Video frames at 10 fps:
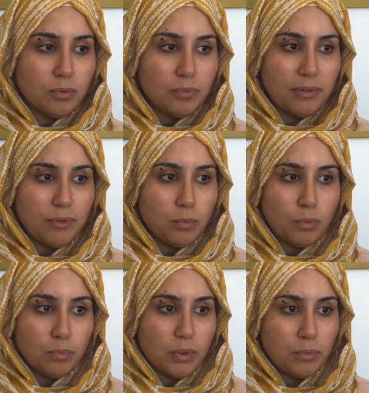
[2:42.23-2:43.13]
when
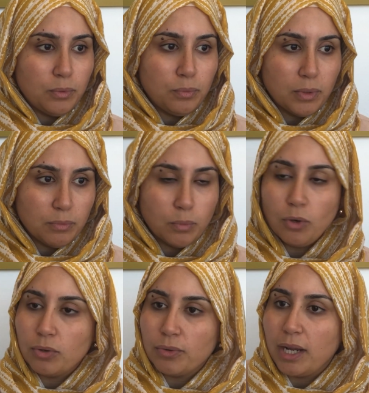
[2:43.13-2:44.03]
we
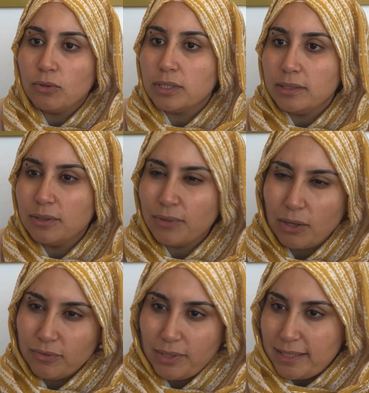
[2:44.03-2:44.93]
walk around
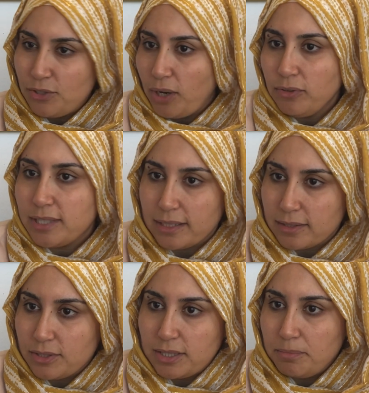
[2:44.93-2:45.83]
that surrounds us,
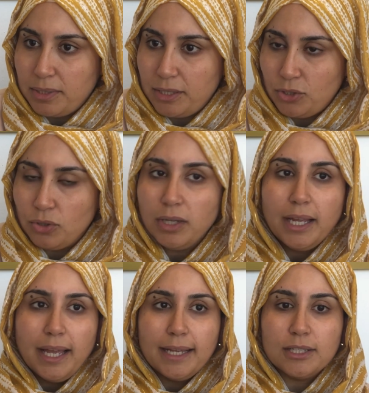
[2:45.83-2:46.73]
simply,
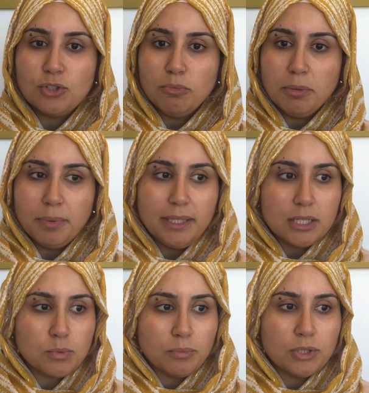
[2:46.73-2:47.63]
And as human
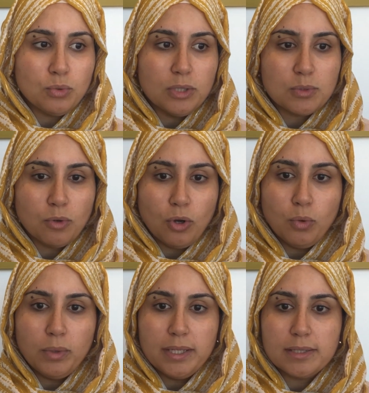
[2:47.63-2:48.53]
beings, what we do is we
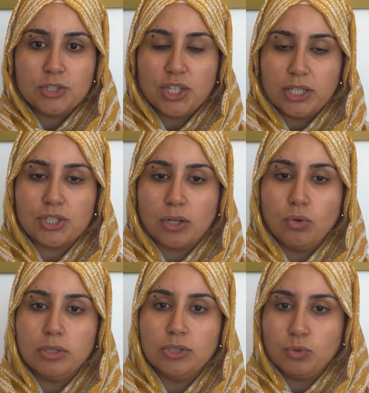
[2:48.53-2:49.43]
always judge
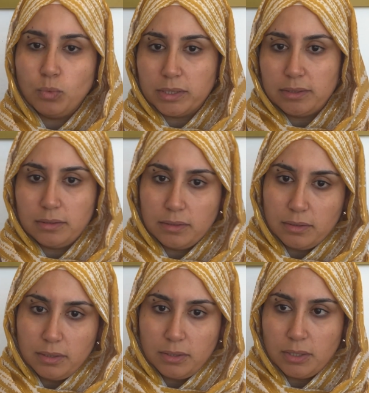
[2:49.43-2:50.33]
according to
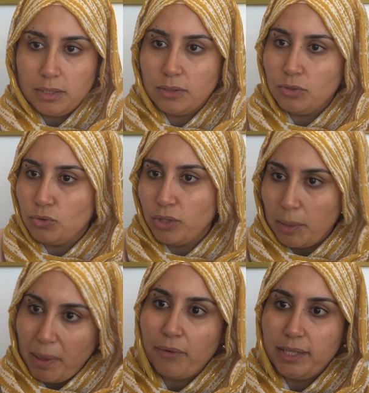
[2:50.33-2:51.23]
to the
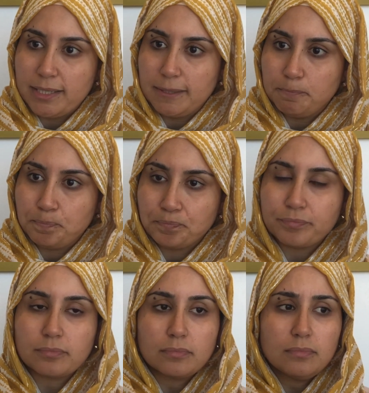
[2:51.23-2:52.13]
apparent.
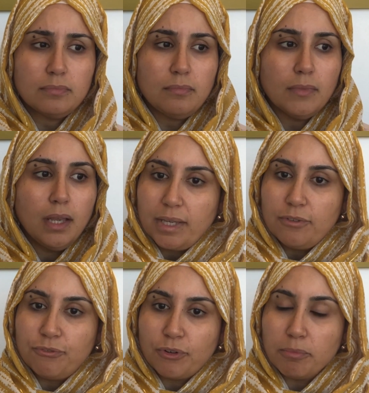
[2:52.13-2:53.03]

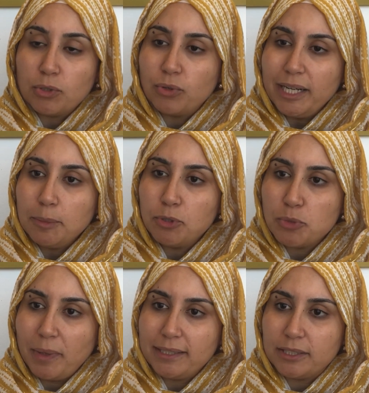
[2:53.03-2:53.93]
From the Quranic
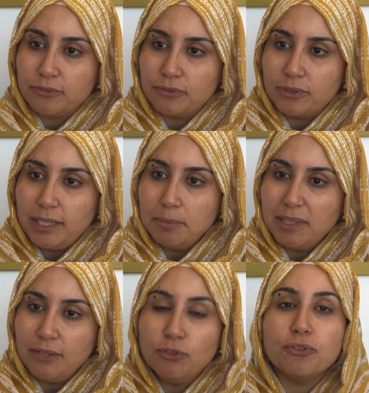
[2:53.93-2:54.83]
perspective, let me
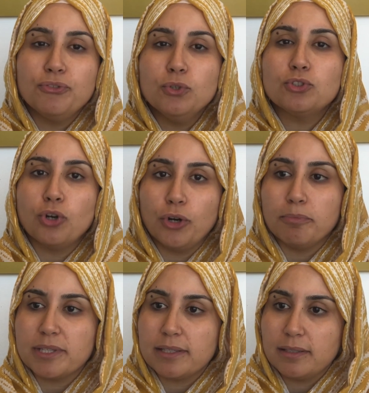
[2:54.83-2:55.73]
give you a few
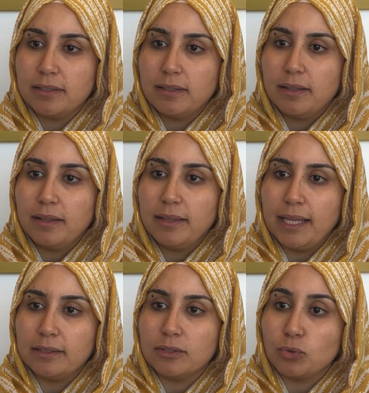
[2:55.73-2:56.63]
terms
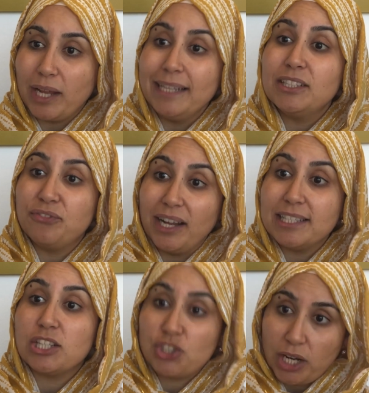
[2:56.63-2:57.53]
that the Quran defines
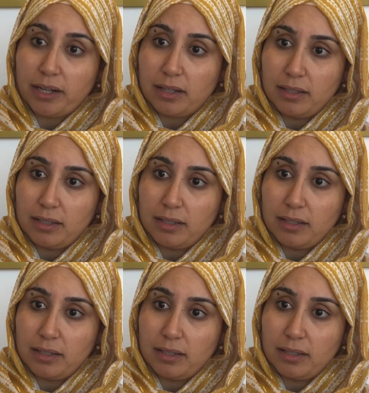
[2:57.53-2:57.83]
as shar.